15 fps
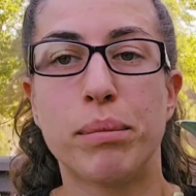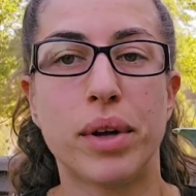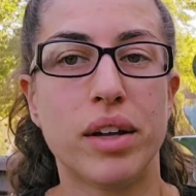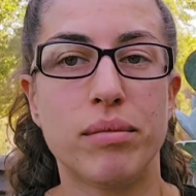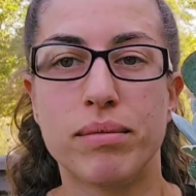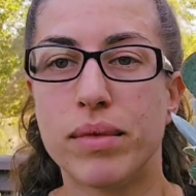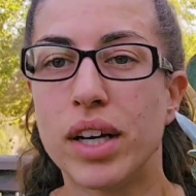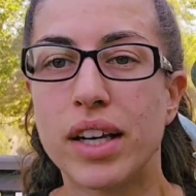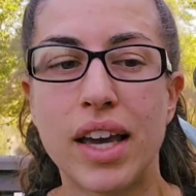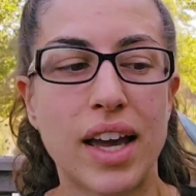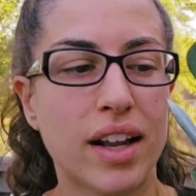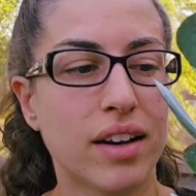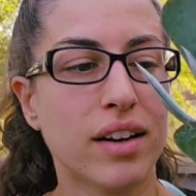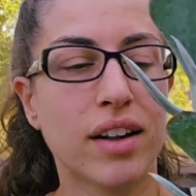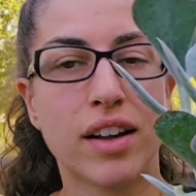But
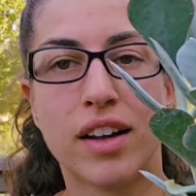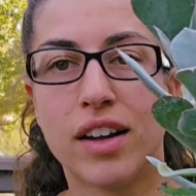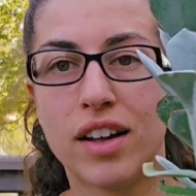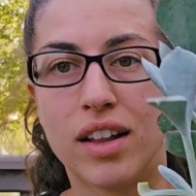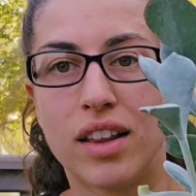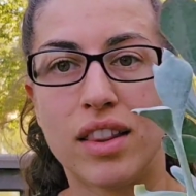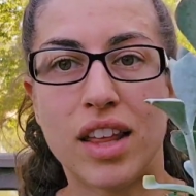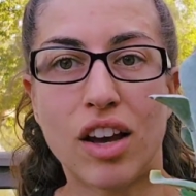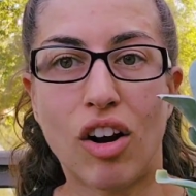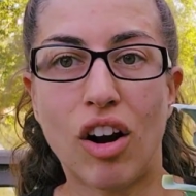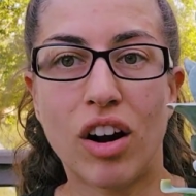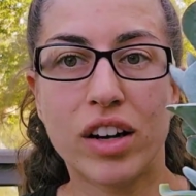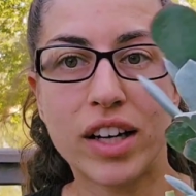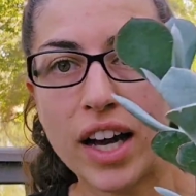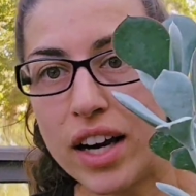again, they
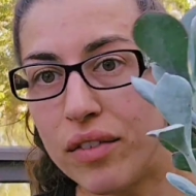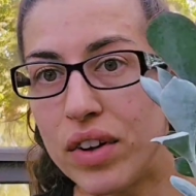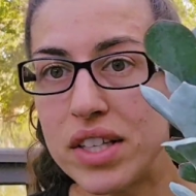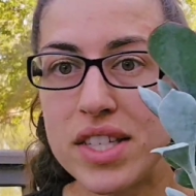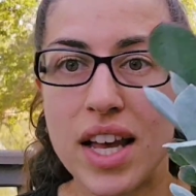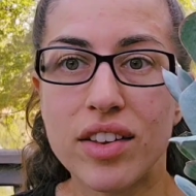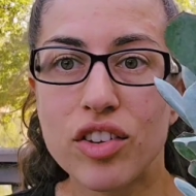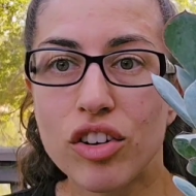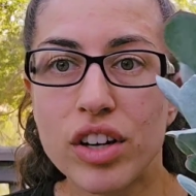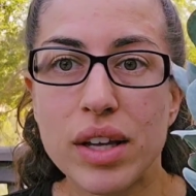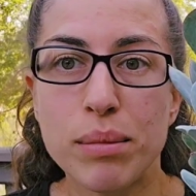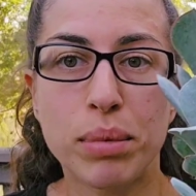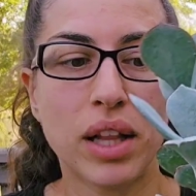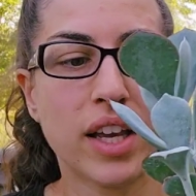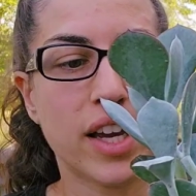are kind of a
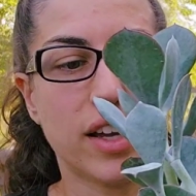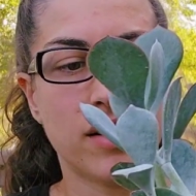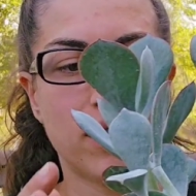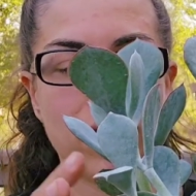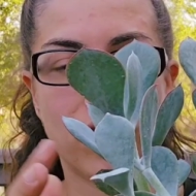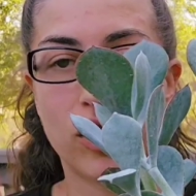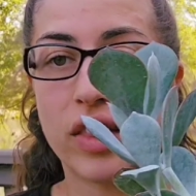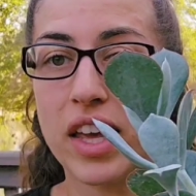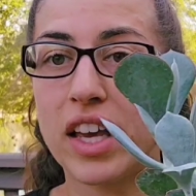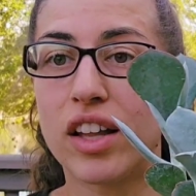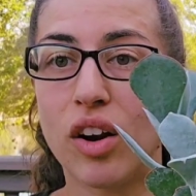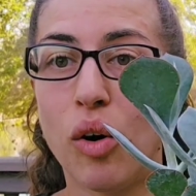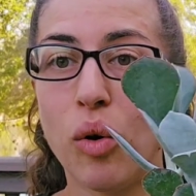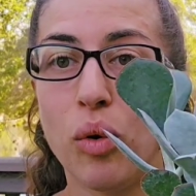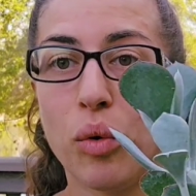deserty plant, so they can
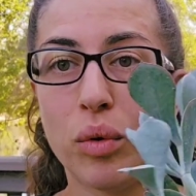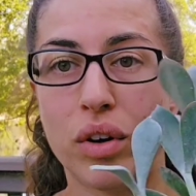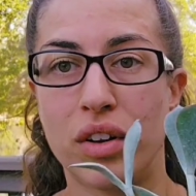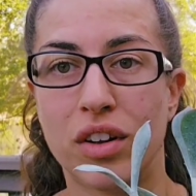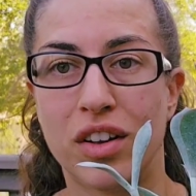hold